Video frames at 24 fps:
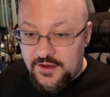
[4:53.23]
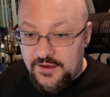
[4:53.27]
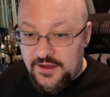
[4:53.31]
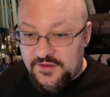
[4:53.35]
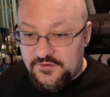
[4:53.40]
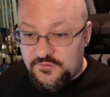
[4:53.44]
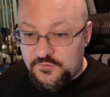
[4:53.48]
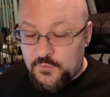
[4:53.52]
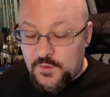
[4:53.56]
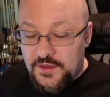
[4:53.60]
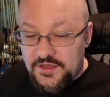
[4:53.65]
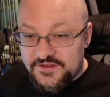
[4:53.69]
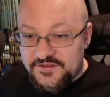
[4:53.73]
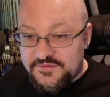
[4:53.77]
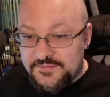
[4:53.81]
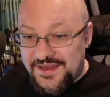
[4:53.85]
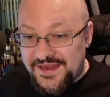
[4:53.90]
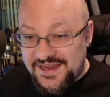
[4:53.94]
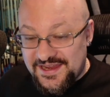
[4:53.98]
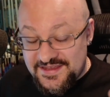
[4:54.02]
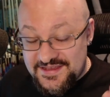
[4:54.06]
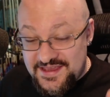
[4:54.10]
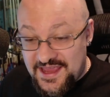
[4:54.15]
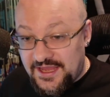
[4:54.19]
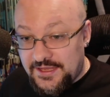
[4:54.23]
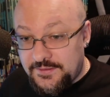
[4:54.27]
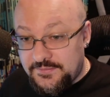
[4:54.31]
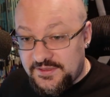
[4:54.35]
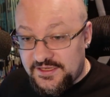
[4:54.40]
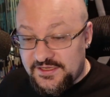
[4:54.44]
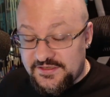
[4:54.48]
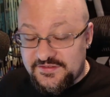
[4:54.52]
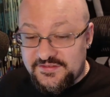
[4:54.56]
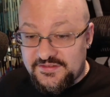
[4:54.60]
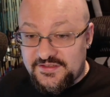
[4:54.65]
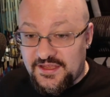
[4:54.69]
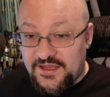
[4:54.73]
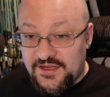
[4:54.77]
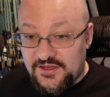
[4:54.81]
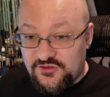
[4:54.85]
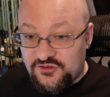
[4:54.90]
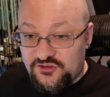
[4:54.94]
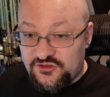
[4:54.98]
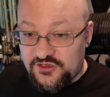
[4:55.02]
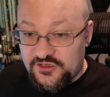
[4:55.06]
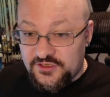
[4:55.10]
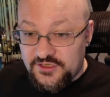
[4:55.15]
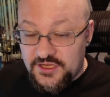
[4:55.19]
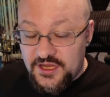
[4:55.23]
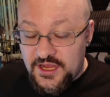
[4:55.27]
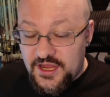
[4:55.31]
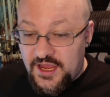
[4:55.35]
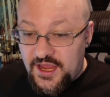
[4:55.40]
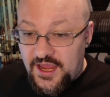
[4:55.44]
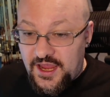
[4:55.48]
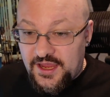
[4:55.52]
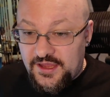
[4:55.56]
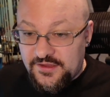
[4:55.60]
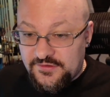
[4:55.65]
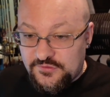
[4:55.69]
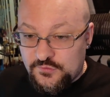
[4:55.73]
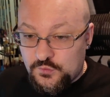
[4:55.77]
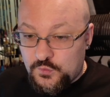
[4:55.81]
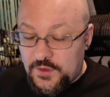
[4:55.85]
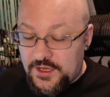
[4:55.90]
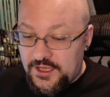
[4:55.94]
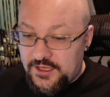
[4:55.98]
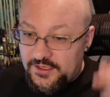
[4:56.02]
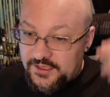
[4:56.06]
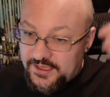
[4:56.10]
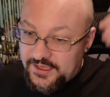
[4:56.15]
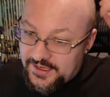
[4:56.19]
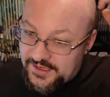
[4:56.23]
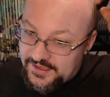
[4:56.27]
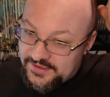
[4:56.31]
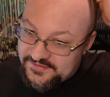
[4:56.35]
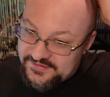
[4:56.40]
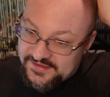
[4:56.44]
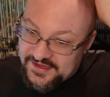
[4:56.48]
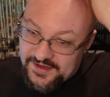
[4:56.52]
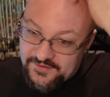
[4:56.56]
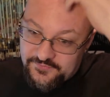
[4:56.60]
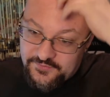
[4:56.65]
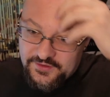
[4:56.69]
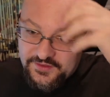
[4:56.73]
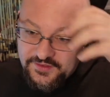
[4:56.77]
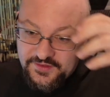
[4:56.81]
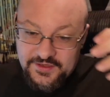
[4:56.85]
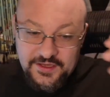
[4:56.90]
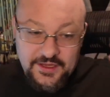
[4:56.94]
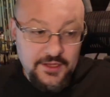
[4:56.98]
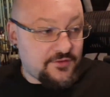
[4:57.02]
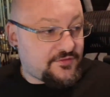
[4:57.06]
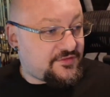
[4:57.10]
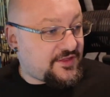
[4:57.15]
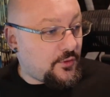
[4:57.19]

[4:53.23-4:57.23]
as well as my gaming station, as well as everything else.